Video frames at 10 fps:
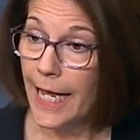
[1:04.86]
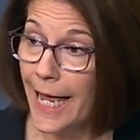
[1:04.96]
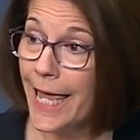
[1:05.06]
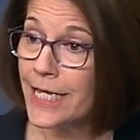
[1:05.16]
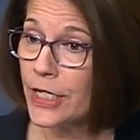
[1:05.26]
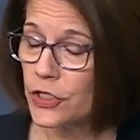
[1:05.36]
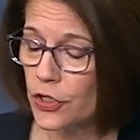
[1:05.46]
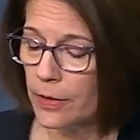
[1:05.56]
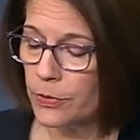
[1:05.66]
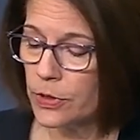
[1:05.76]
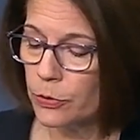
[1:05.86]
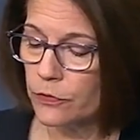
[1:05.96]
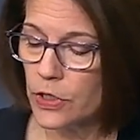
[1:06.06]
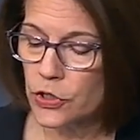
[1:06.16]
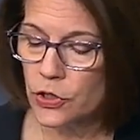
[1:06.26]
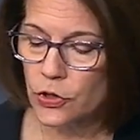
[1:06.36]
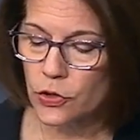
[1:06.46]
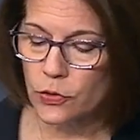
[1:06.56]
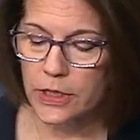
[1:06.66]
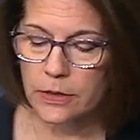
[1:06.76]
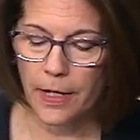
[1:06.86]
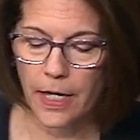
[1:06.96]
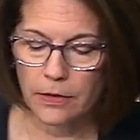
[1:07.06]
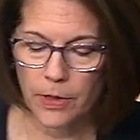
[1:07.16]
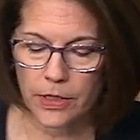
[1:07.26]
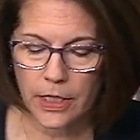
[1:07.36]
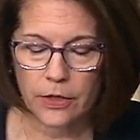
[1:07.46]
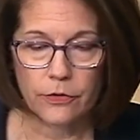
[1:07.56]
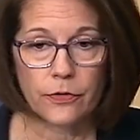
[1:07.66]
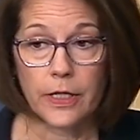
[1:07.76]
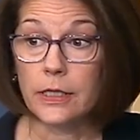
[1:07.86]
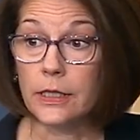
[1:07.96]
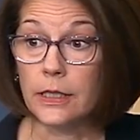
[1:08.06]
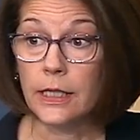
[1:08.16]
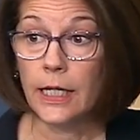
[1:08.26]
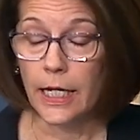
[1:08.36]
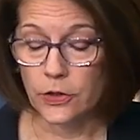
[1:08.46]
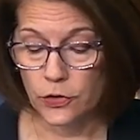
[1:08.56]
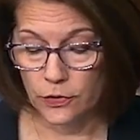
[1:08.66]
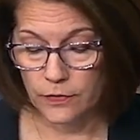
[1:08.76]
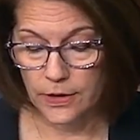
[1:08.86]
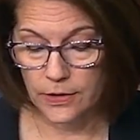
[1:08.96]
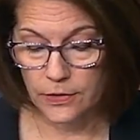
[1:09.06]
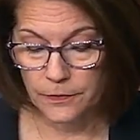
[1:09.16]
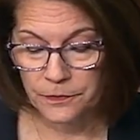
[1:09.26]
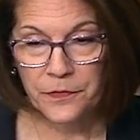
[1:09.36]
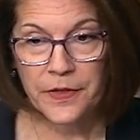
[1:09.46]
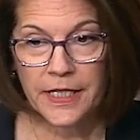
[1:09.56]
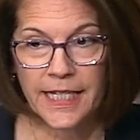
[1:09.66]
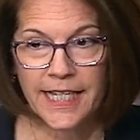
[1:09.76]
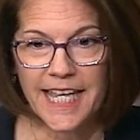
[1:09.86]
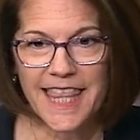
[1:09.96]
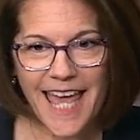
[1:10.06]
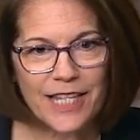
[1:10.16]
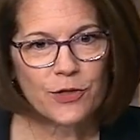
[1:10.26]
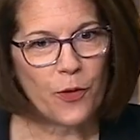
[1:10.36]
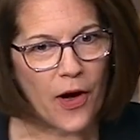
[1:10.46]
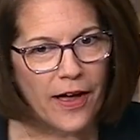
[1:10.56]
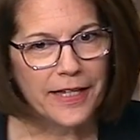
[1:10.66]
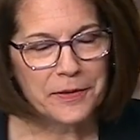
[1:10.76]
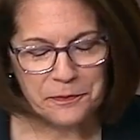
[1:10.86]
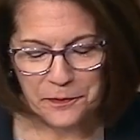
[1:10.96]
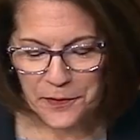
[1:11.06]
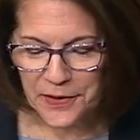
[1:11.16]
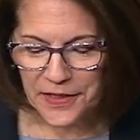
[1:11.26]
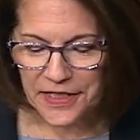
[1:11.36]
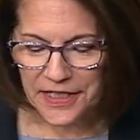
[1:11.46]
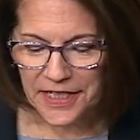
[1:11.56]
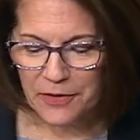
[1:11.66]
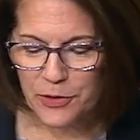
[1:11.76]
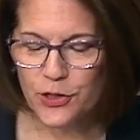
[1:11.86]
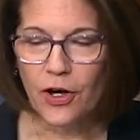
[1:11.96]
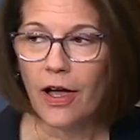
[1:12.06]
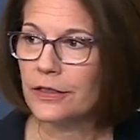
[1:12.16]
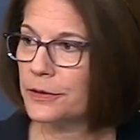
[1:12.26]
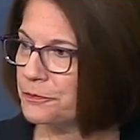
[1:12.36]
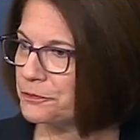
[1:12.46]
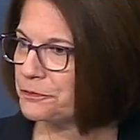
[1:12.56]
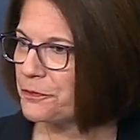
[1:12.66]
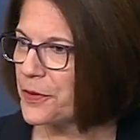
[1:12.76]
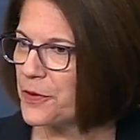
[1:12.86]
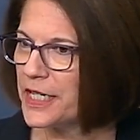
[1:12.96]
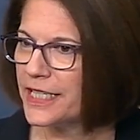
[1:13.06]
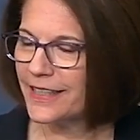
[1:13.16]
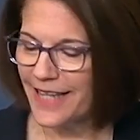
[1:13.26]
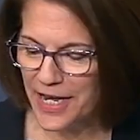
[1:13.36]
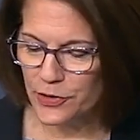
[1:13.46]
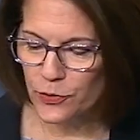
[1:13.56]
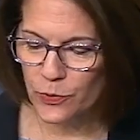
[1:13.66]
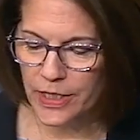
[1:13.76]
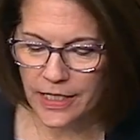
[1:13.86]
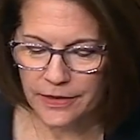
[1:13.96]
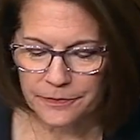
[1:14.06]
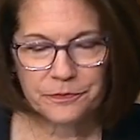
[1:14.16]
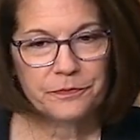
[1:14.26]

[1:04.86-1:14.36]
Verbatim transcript: and I championed provisions to expand Medicare funding and services. That's why uh, I was shocked when last week